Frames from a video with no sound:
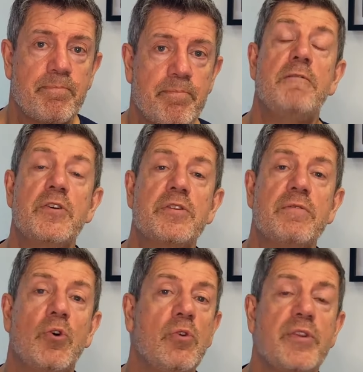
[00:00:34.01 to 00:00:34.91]
First of
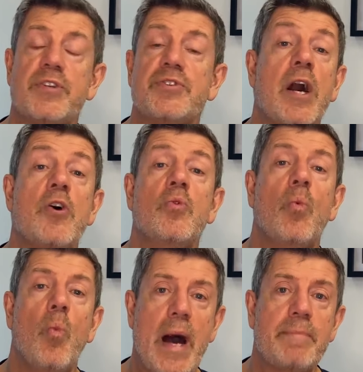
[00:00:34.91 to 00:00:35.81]
all, there's no
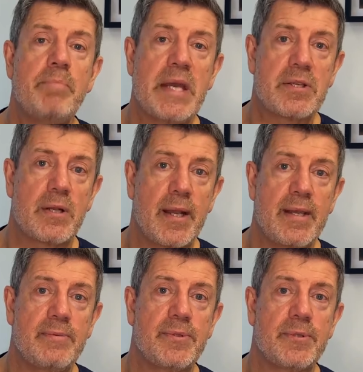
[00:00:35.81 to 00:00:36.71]
one best
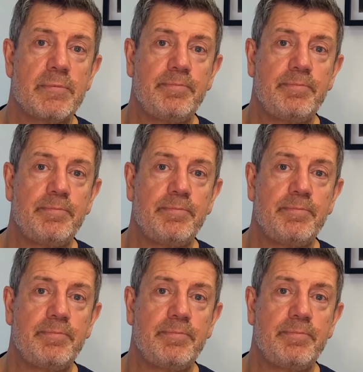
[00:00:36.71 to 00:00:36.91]
lens.